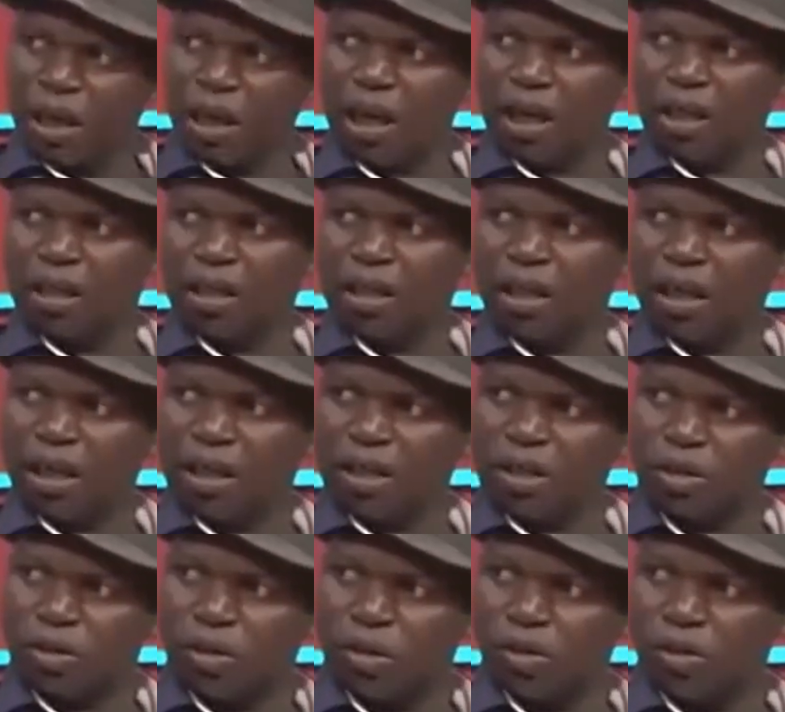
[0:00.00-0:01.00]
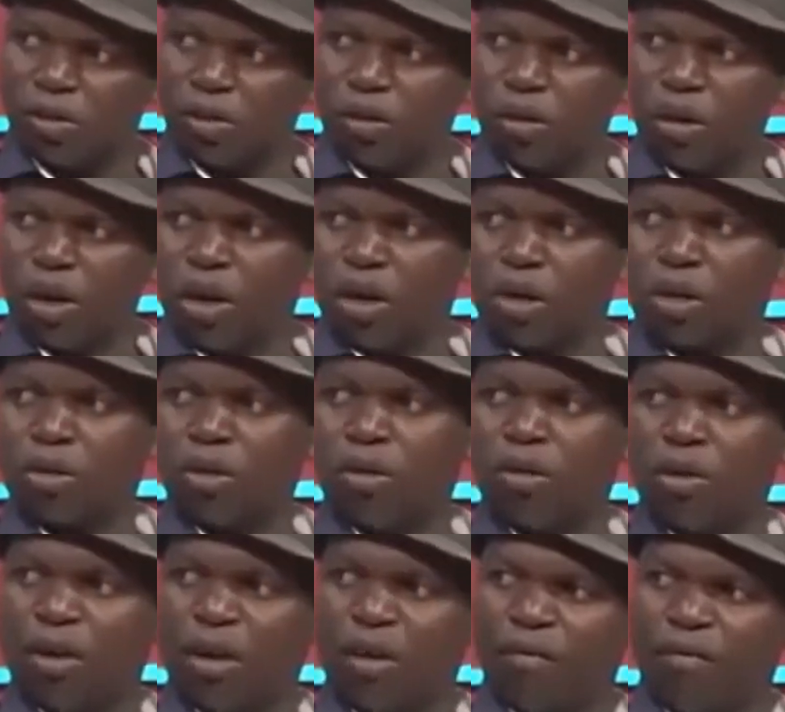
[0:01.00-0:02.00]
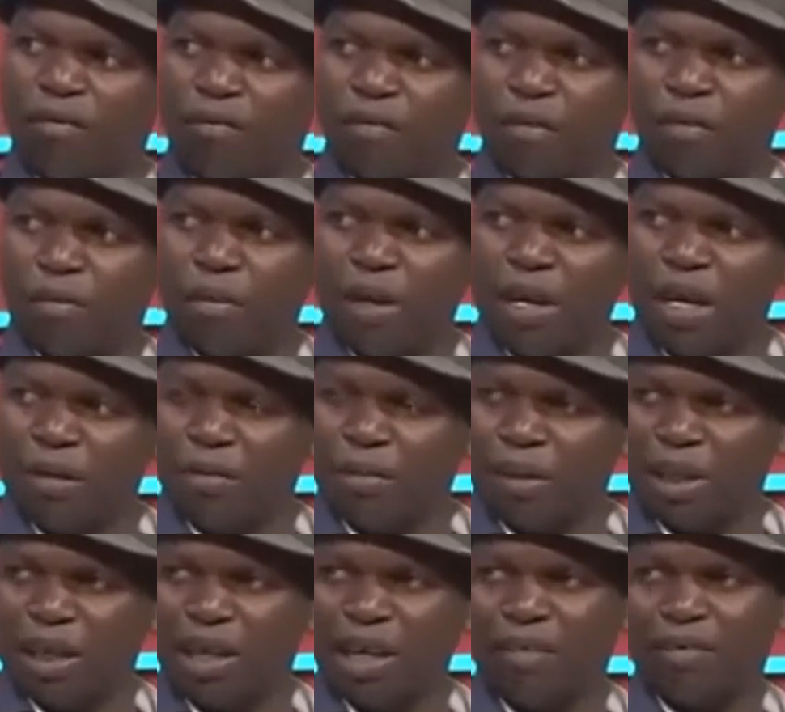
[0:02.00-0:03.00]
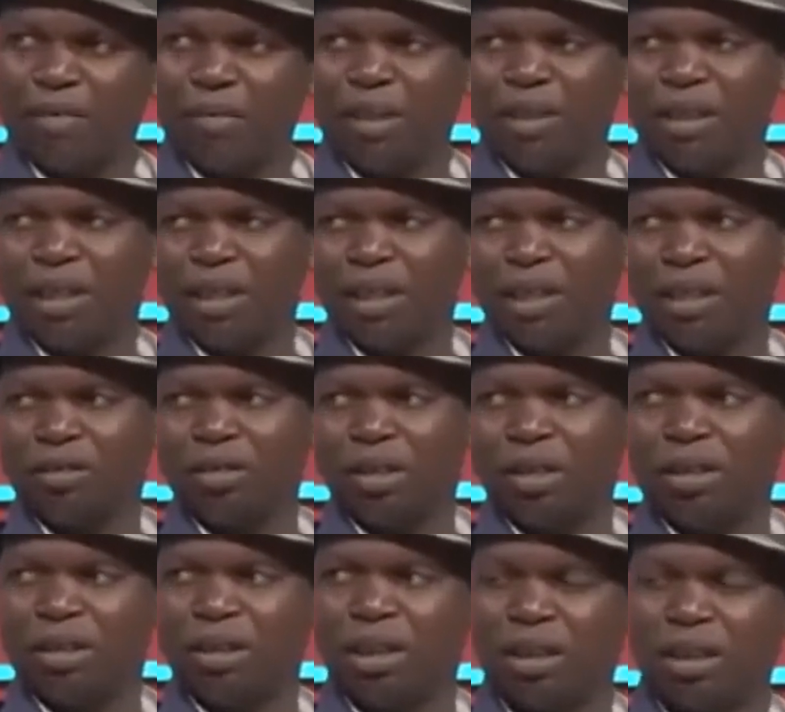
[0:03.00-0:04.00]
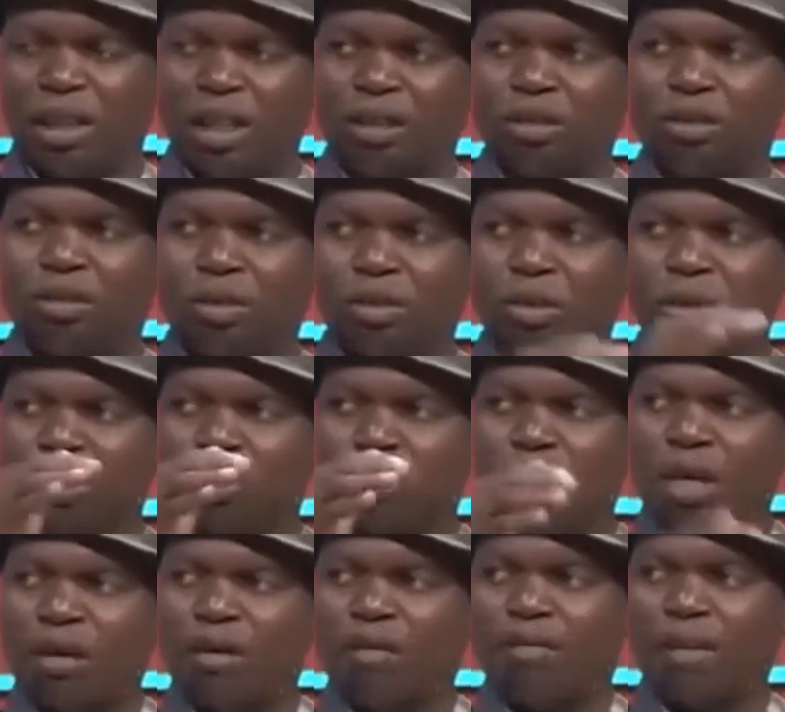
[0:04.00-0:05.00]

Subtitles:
at school. So if maybe the government can actually take that to 21,